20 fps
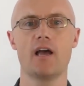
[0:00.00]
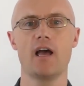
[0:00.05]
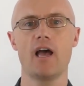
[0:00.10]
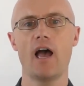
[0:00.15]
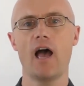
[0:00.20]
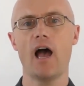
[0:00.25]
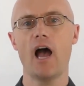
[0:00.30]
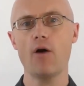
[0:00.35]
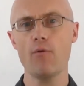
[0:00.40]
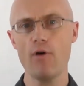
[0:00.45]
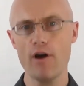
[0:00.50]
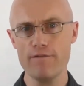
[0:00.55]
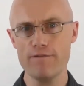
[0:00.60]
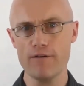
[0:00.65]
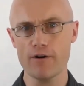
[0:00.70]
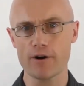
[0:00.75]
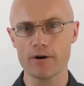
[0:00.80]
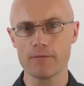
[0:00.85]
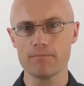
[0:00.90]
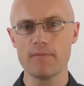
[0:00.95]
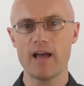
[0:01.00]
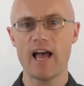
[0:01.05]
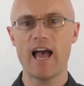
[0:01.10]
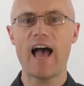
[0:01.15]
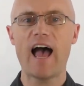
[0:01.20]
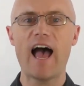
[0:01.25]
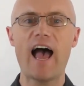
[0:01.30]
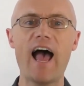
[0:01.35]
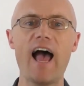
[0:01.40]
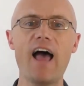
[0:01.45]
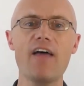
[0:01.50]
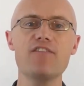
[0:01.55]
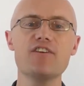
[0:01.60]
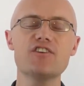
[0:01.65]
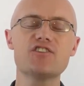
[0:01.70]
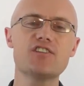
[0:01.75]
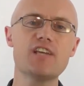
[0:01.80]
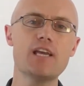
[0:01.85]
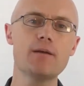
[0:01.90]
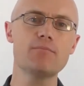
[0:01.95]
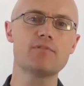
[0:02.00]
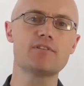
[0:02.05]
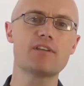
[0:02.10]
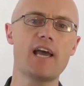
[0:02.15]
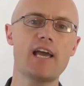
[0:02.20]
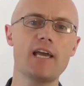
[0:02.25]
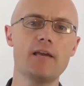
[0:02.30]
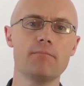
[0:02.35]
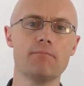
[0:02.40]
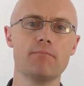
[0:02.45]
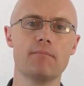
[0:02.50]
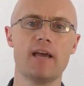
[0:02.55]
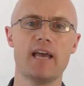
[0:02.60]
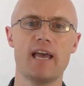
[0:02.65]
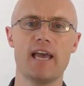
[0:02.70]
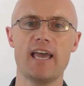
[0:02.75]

However, at the same time,